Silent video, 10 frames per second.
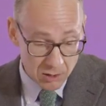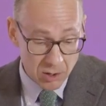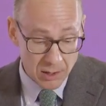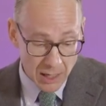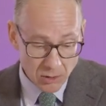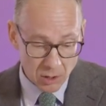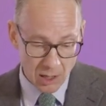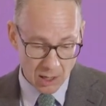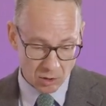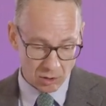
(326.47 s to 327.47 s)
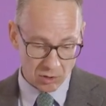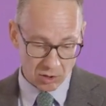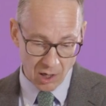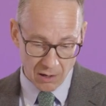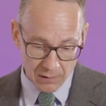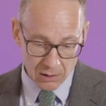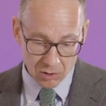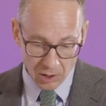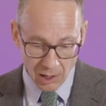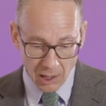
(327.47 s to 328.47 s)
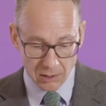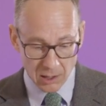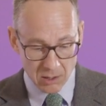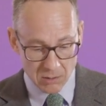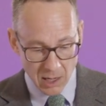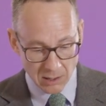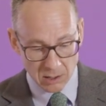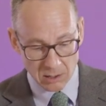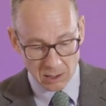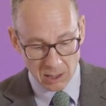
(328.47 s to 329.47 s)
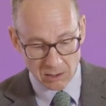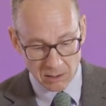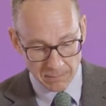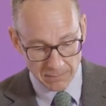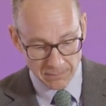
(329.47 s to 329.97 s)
to the education service in the United Kingdom.